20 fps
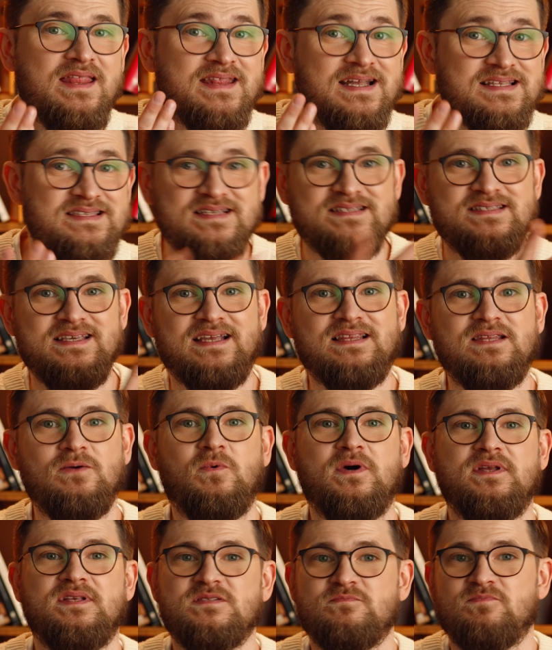That's exactly
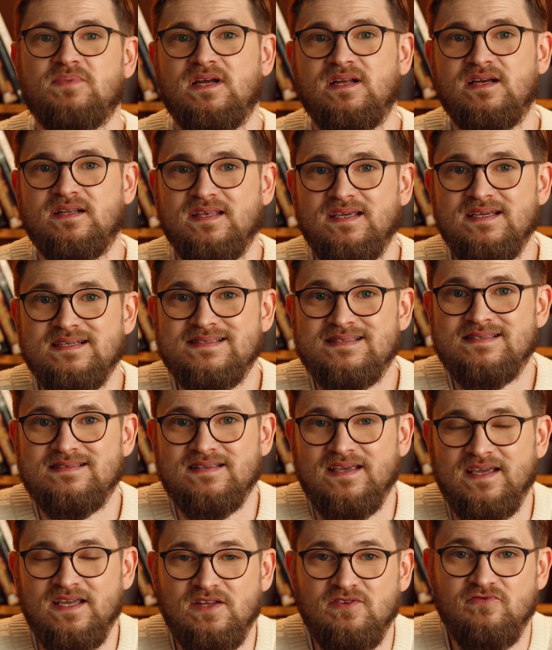why this product is
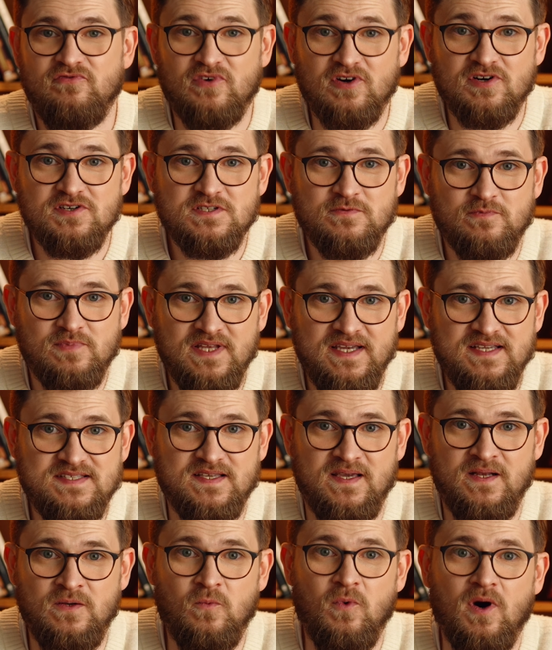in first place
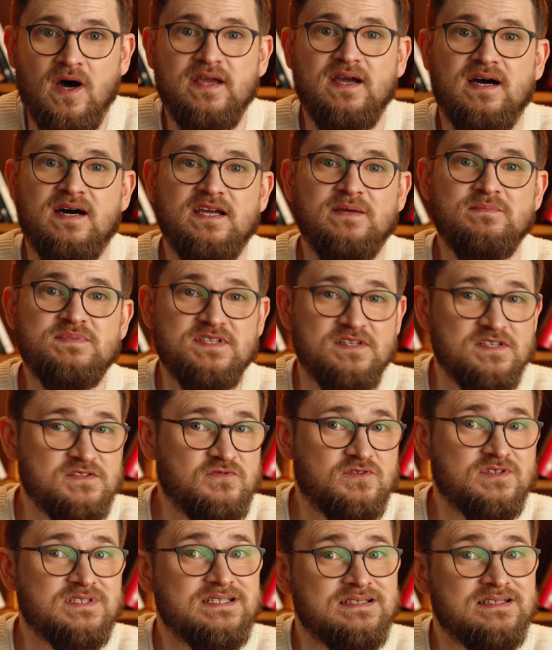and why I'm Salesforce